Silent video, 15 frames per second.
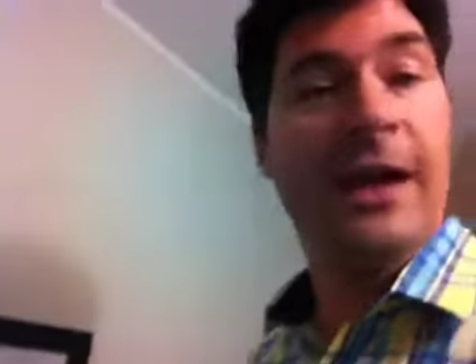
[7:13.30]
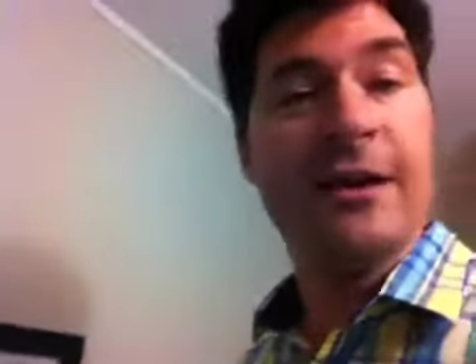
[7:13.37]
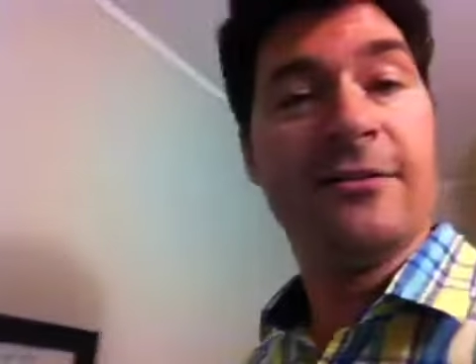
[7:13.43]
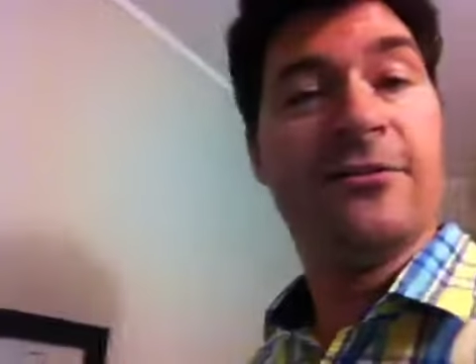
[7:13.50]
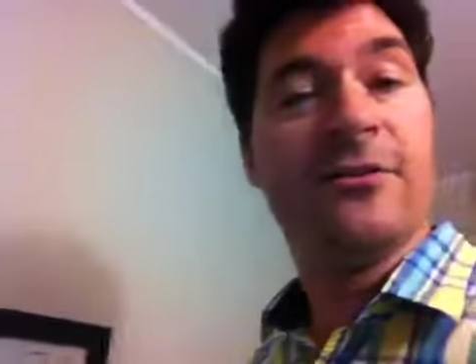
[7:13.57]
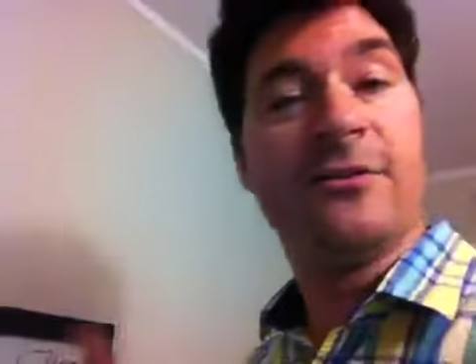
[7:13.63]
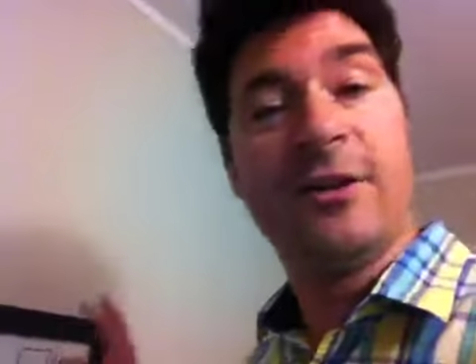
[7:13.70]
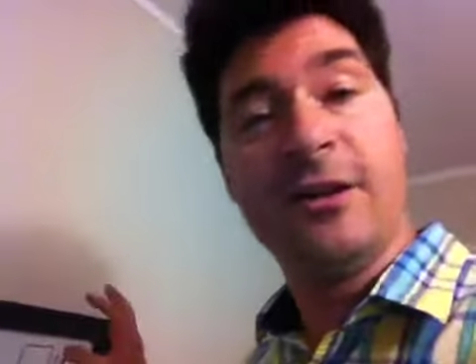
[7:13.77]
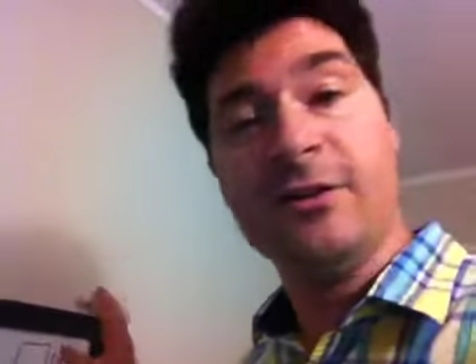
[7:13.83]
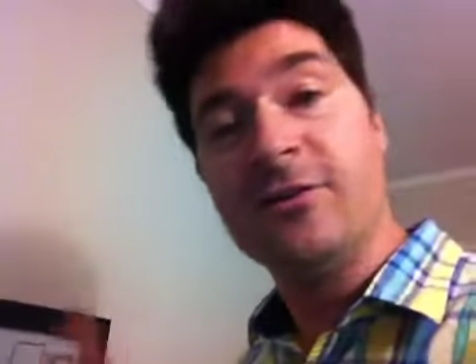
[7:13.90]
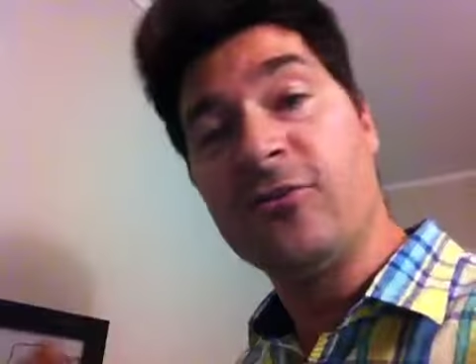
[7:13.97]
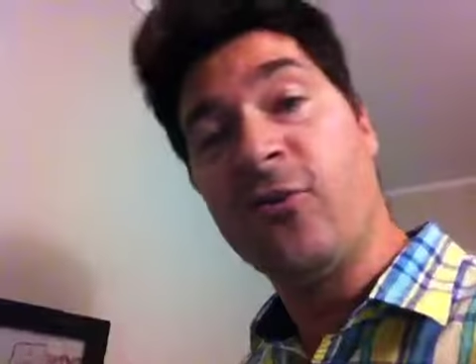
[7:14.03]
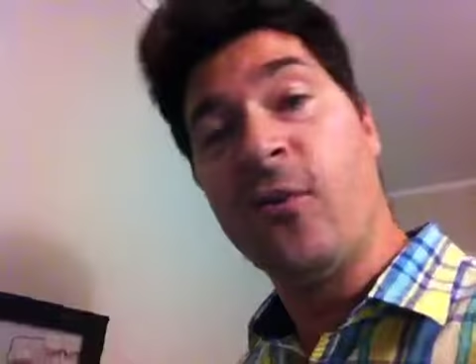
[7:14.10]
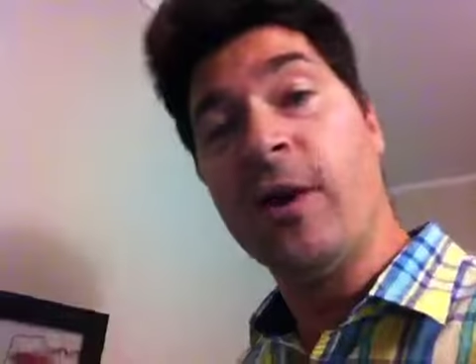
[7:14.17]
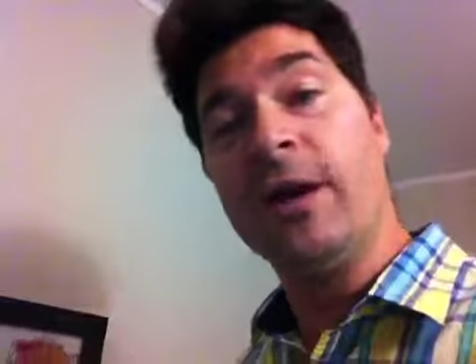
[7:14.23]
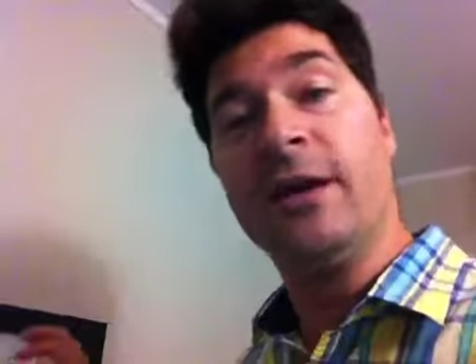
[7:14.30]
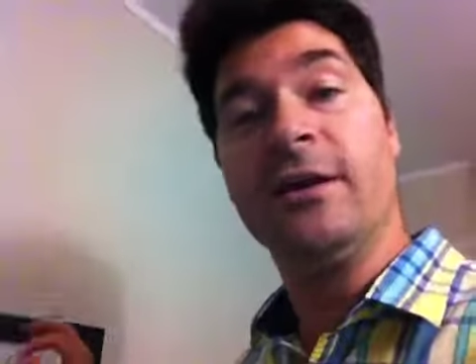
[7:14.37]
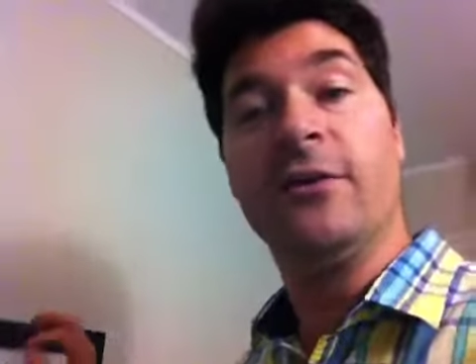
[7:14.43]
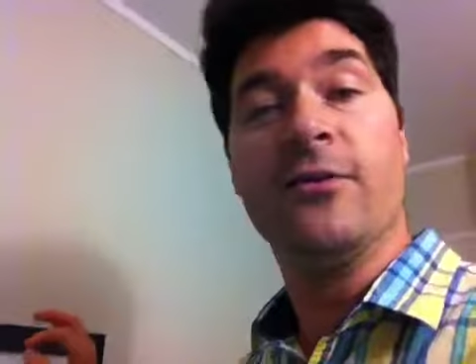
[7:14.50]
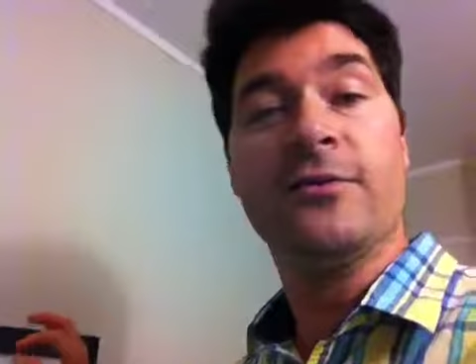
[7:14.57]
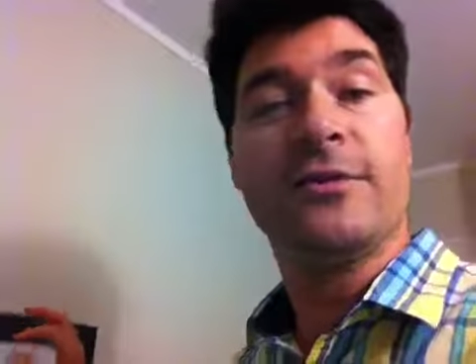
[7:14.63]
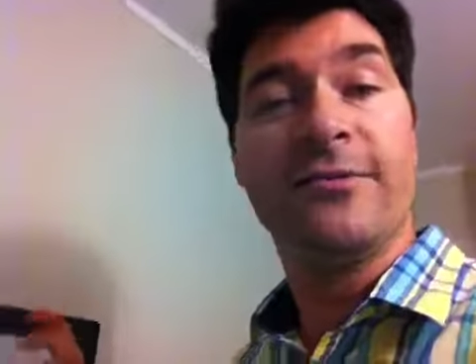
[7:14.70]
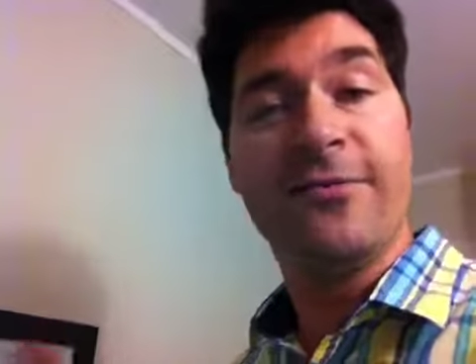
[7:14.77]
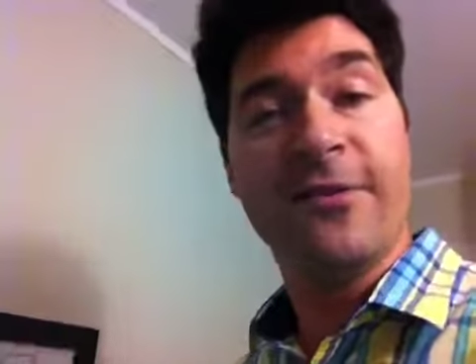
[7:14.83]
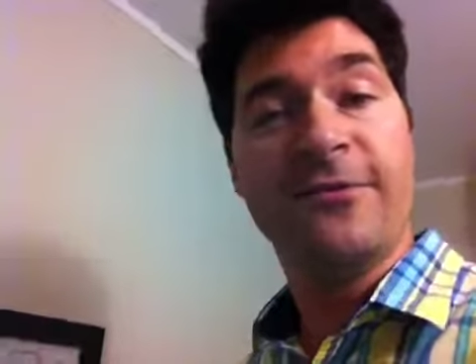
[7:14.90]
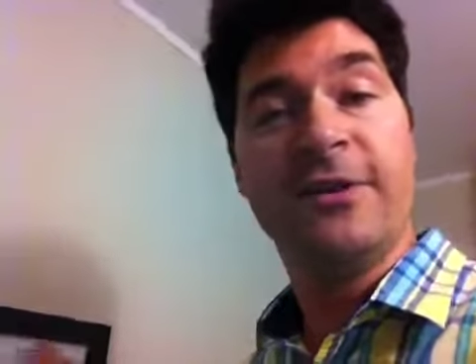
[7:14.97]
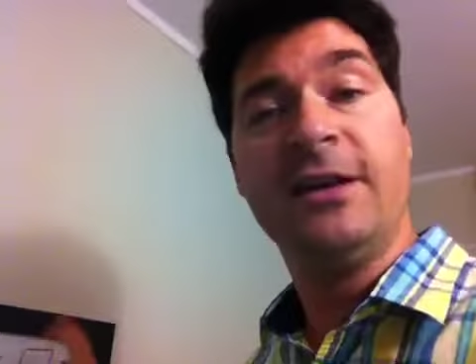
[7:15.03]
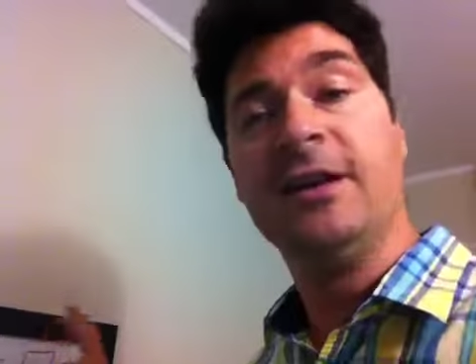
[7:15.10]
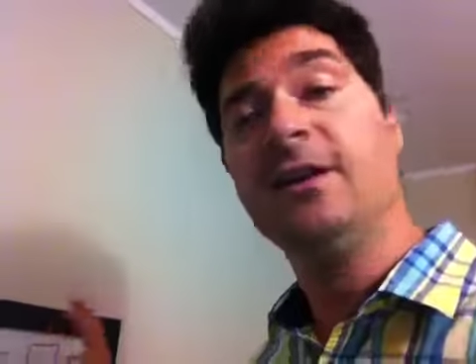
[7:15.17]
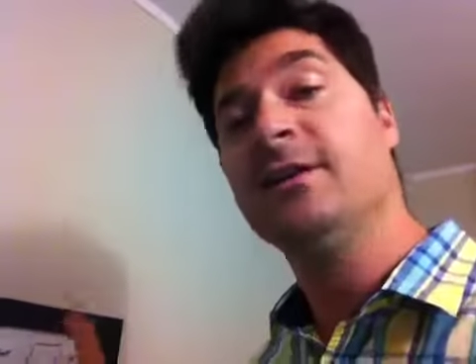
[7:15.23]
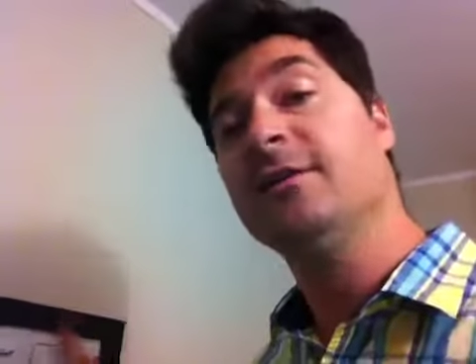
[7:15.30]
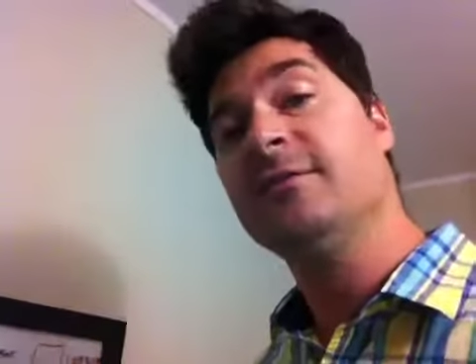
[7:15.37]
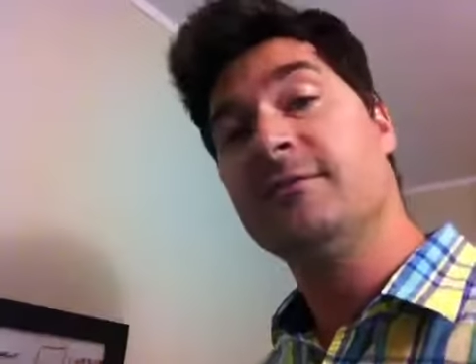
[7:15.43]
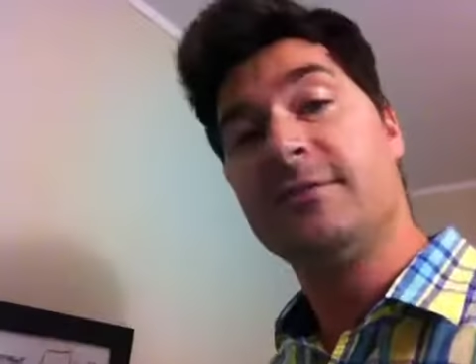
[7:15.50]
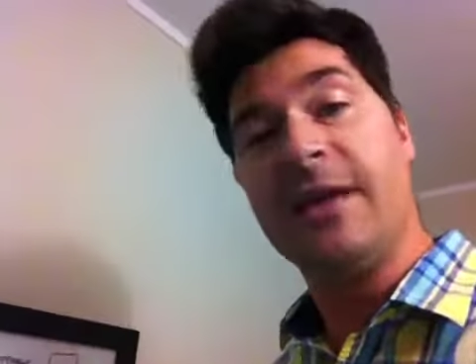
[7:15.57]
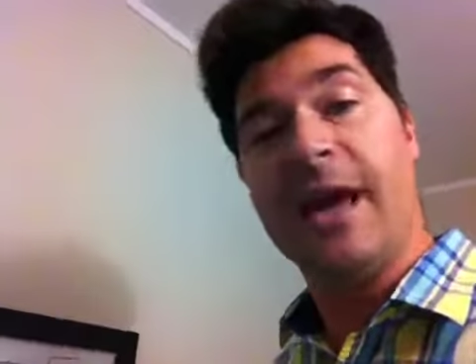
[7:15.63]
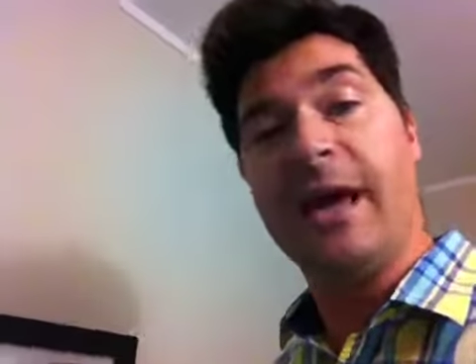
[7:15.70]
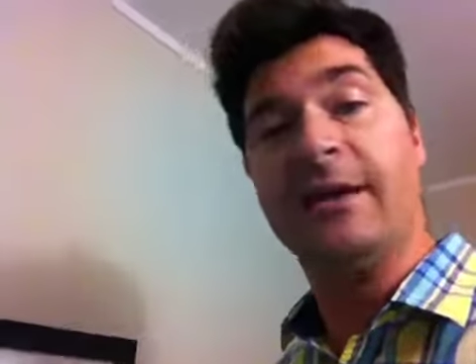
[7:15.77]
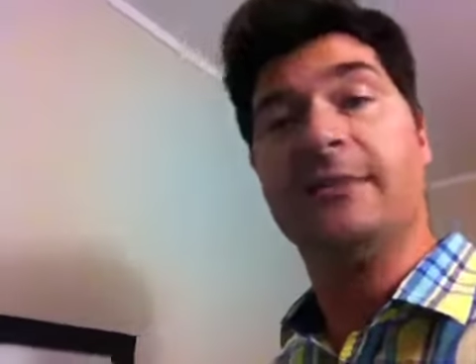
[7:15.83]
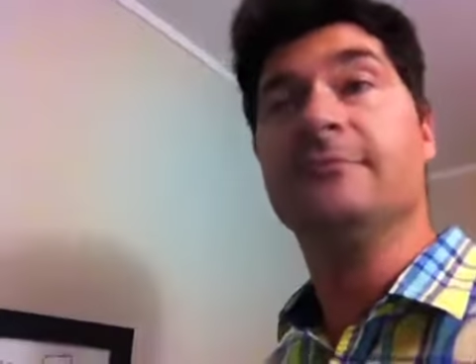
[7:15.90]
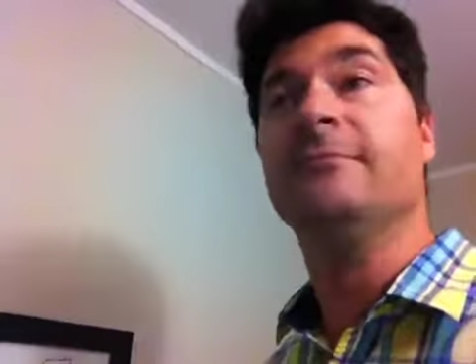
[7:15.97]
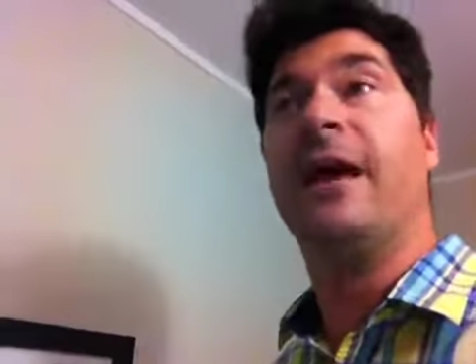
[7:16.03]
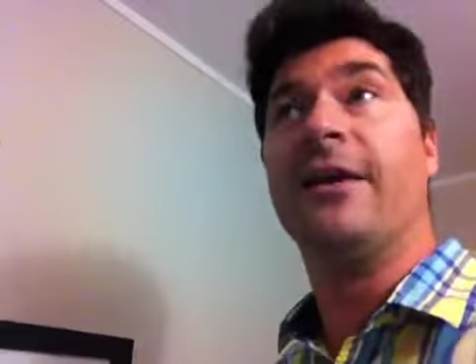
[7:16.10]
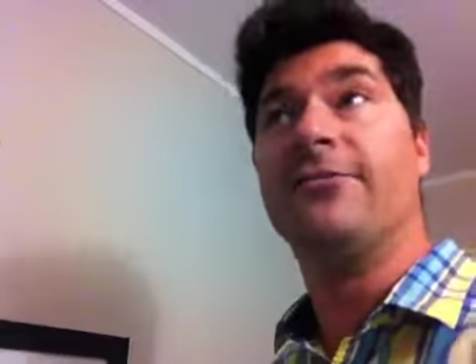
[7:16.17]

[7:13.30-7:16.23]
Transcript: that, it starts getting to 20, goes to 15, 10.